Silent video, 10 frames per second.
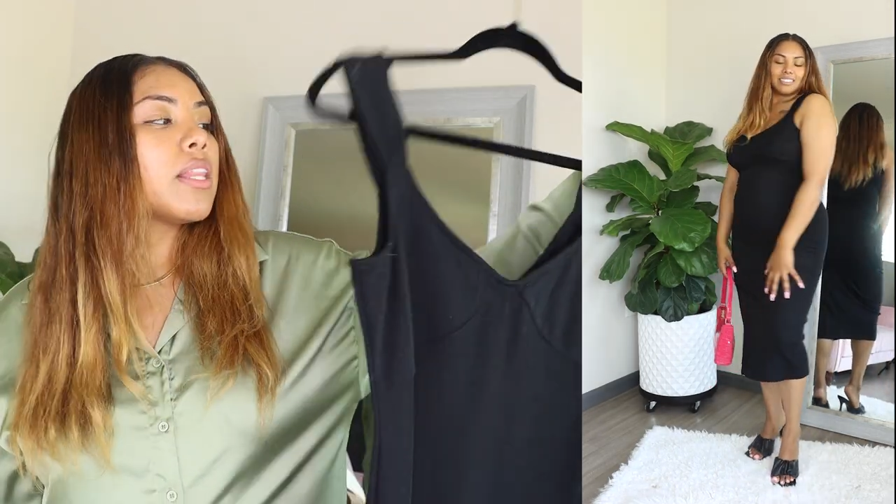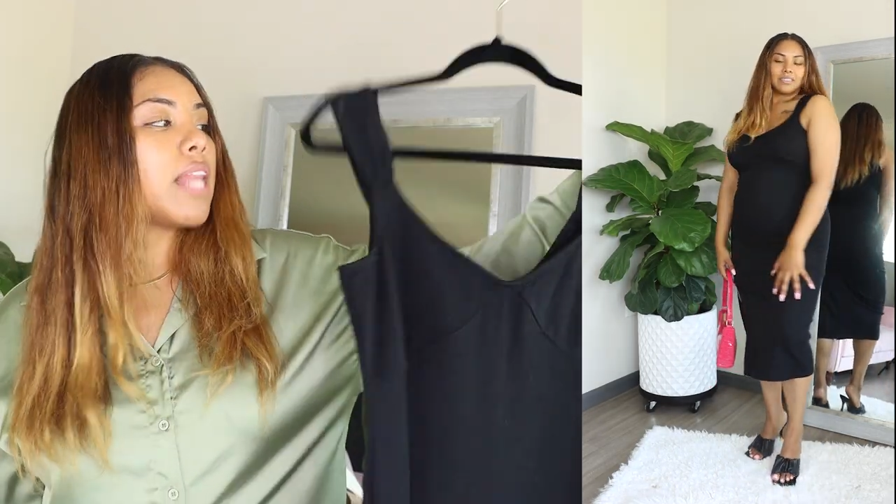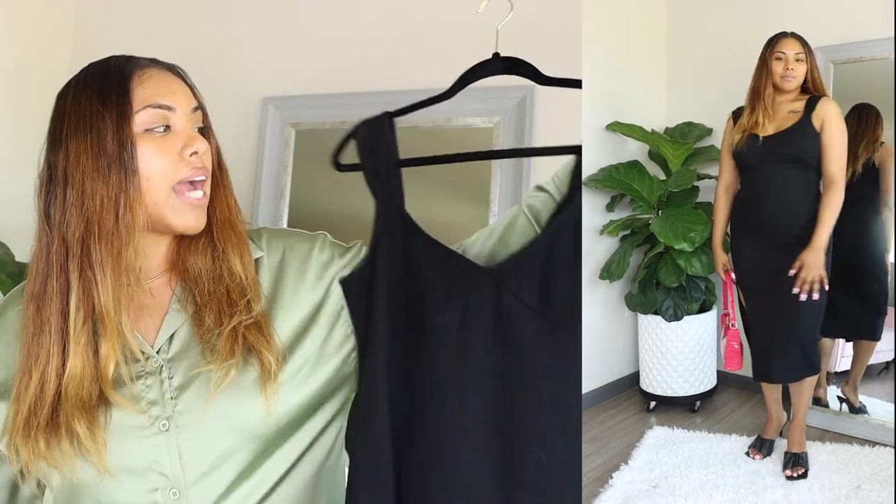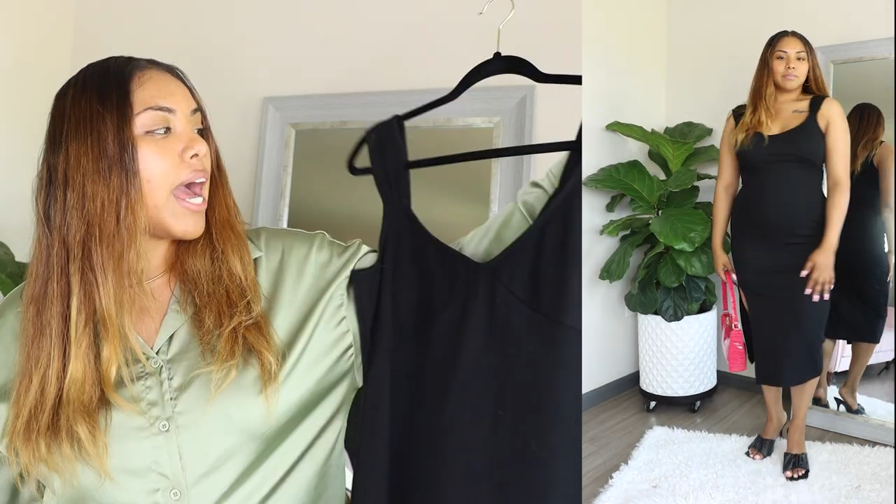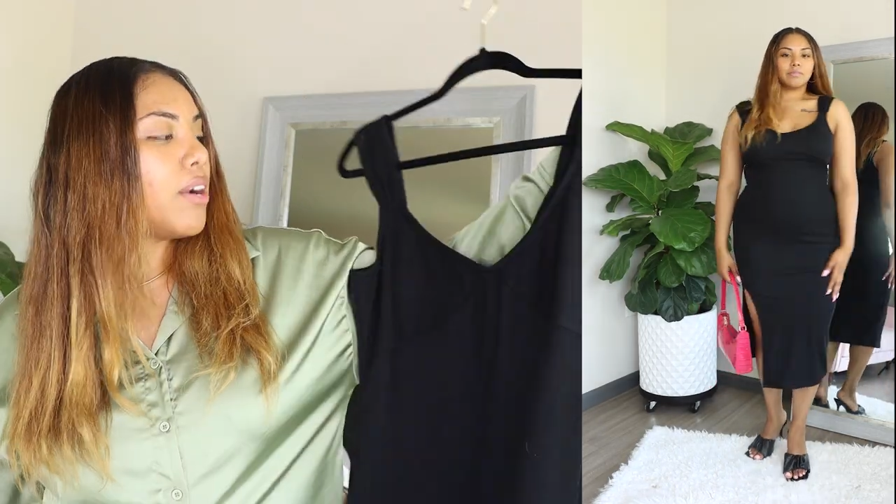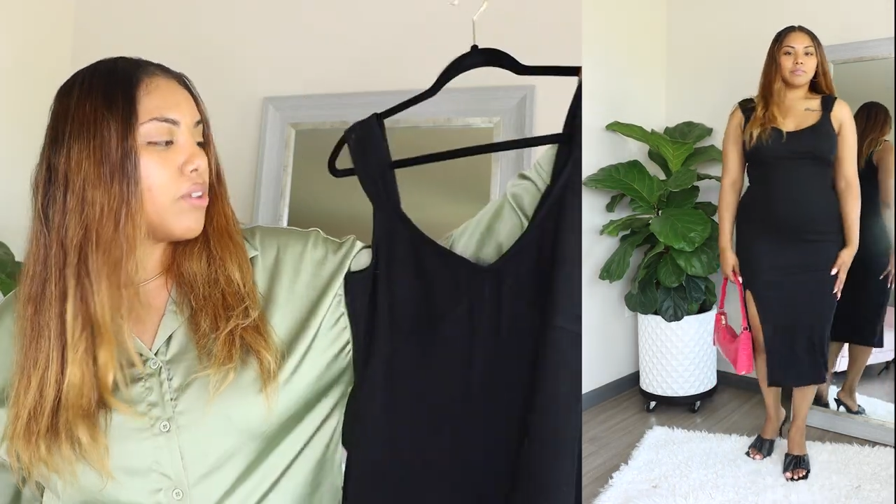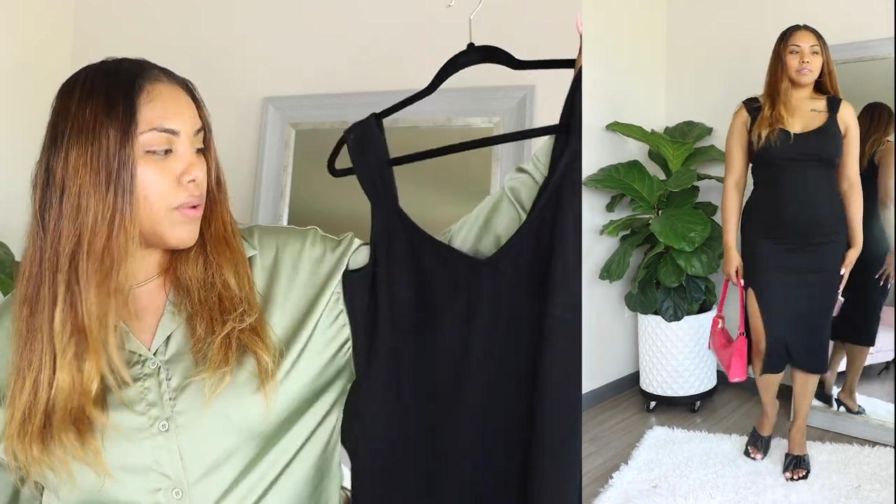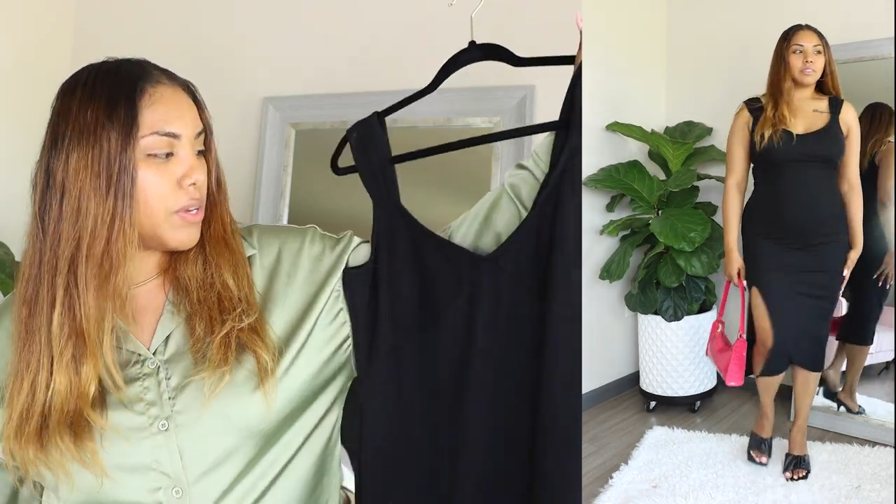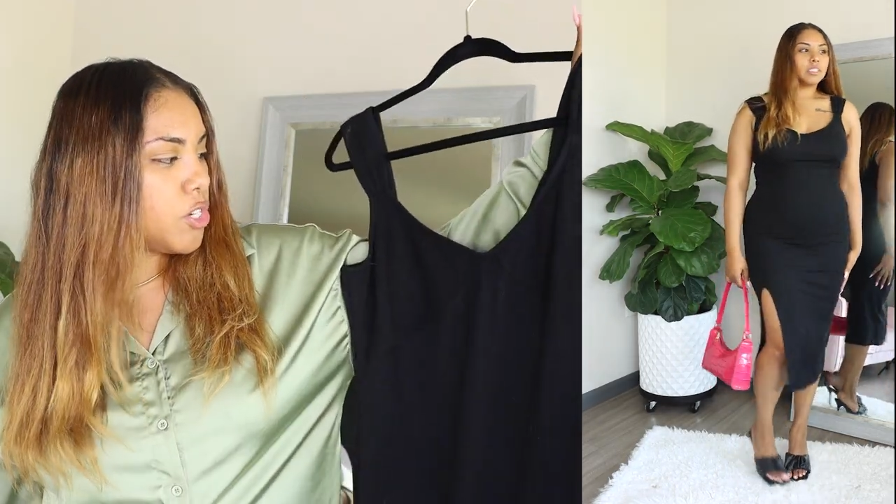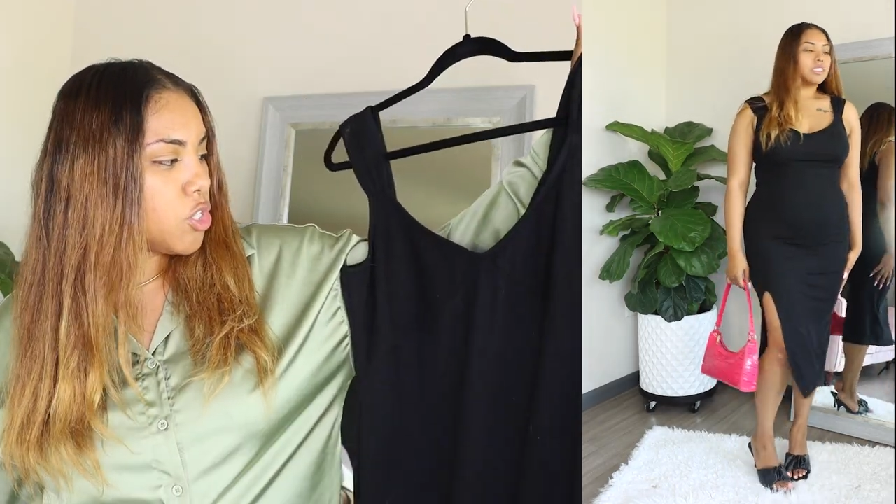Like, I don't
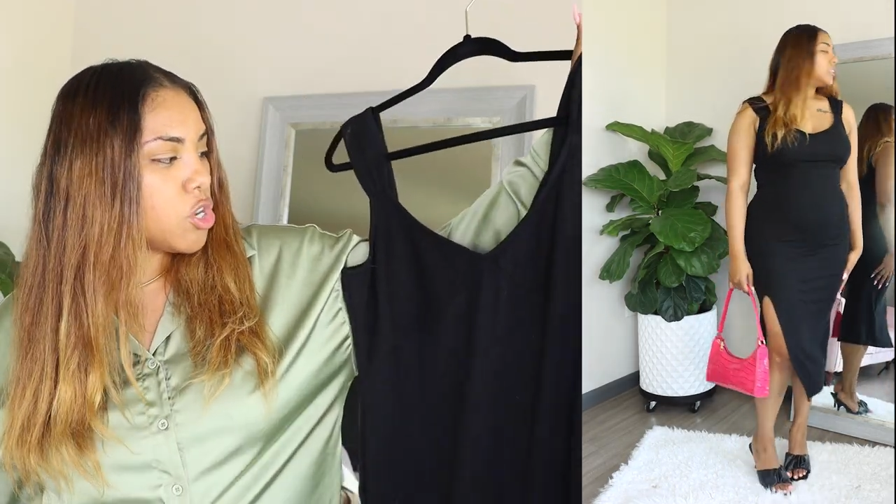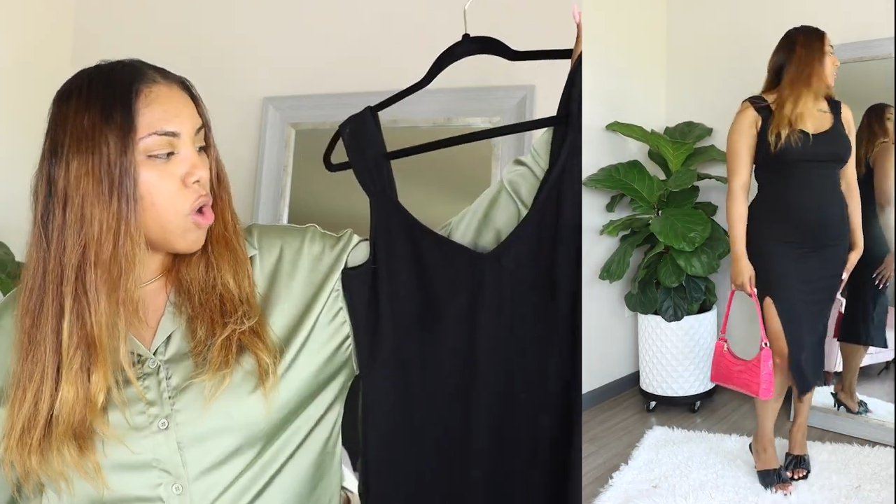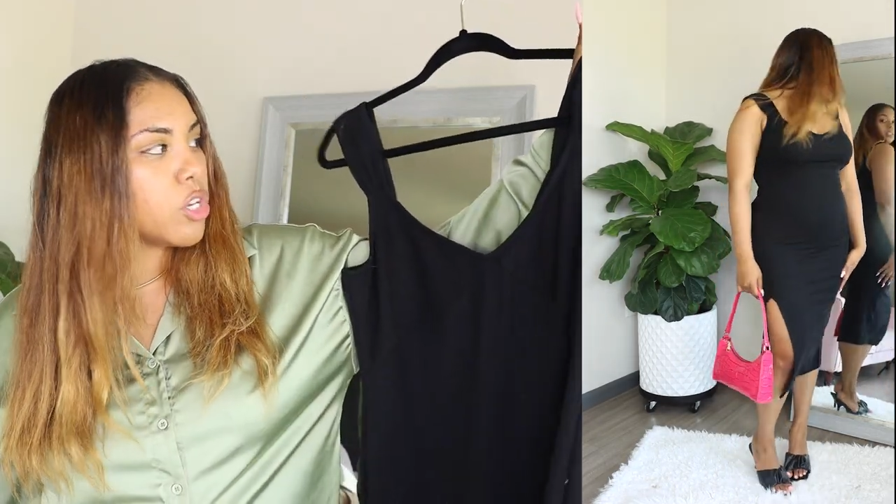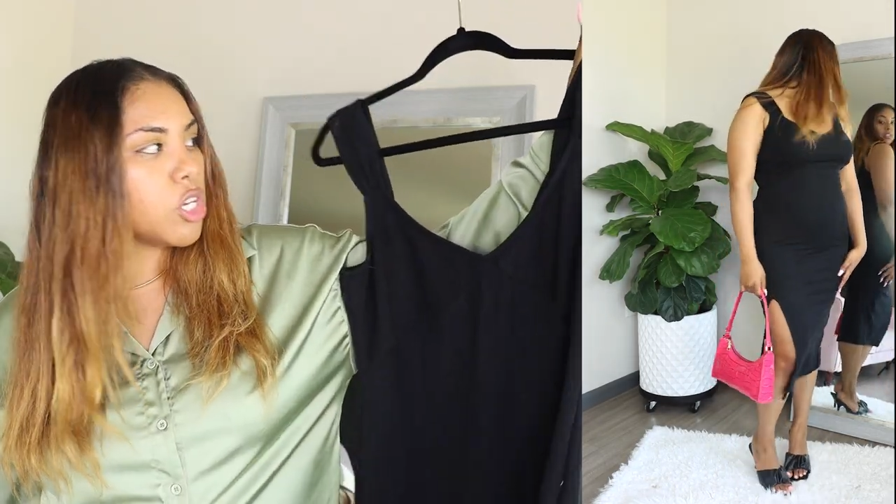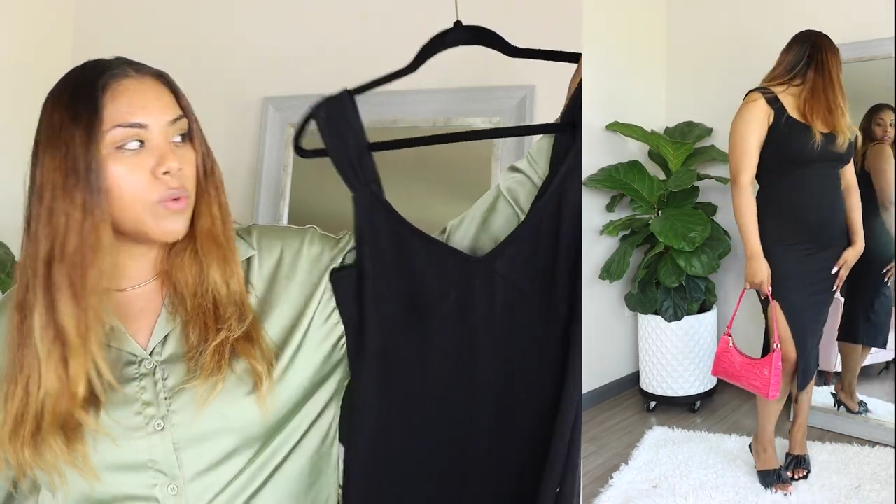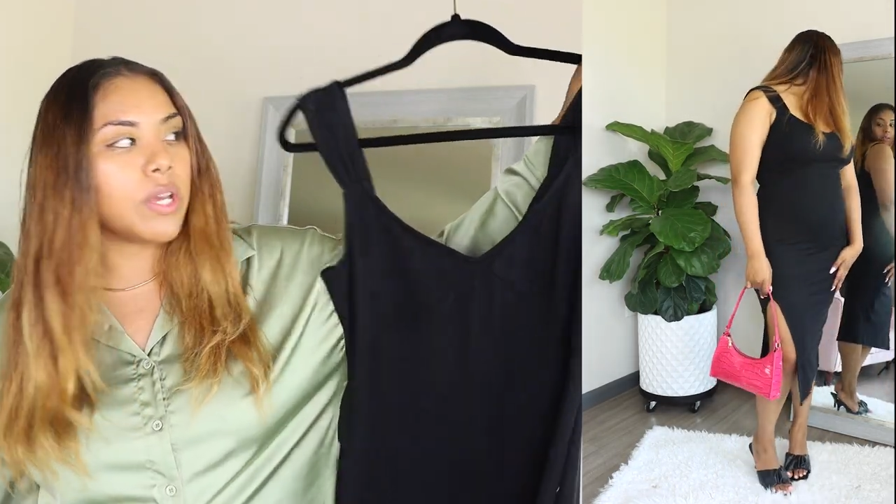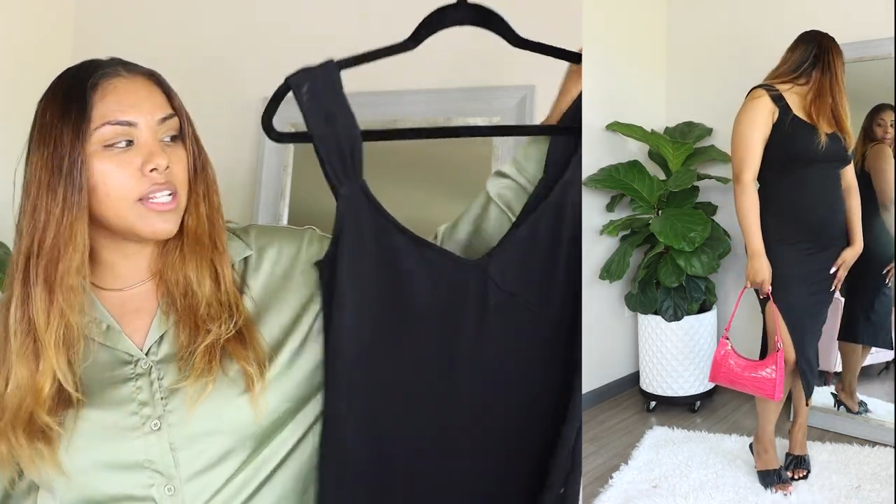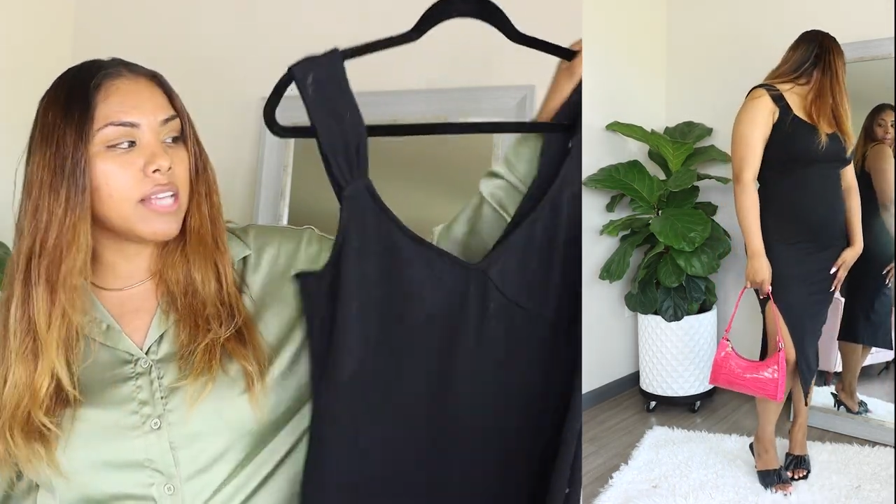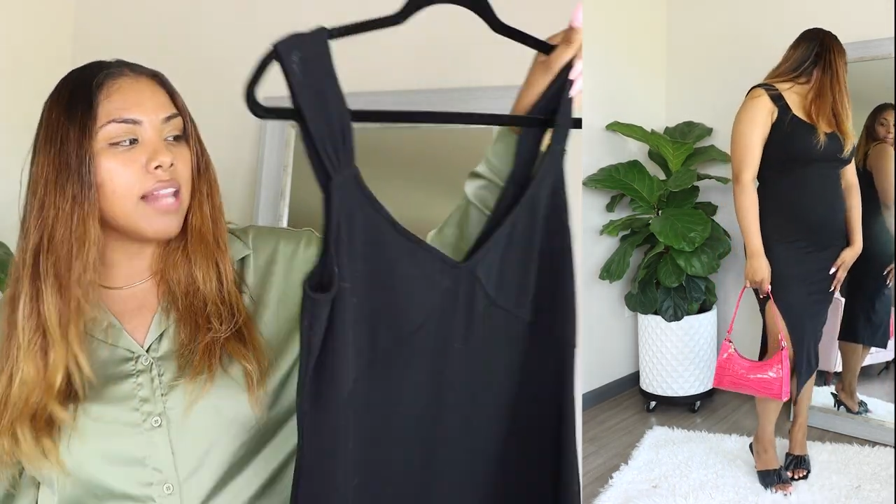know, it was just so cute, and it's,